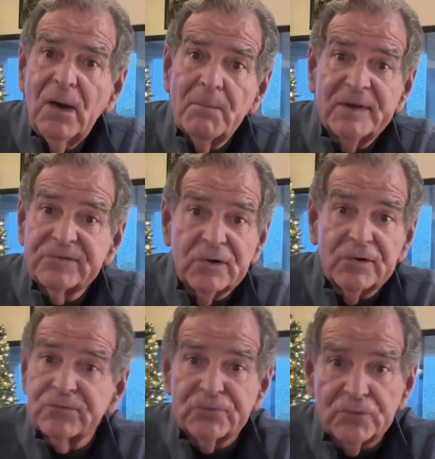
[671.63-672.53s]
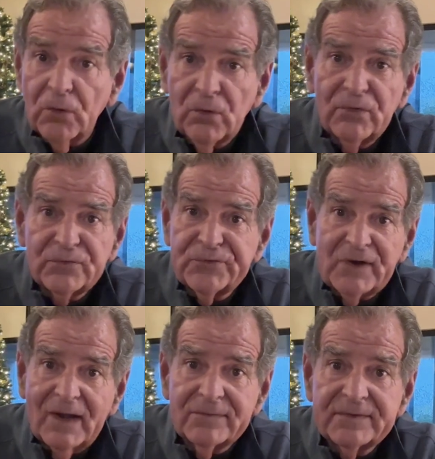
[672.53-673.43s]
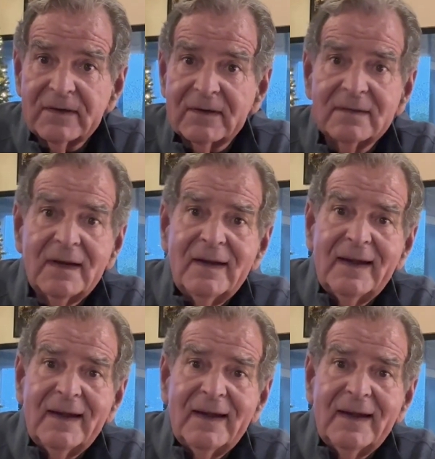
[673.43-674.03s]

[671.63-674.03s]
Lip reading: but there are trolls out there,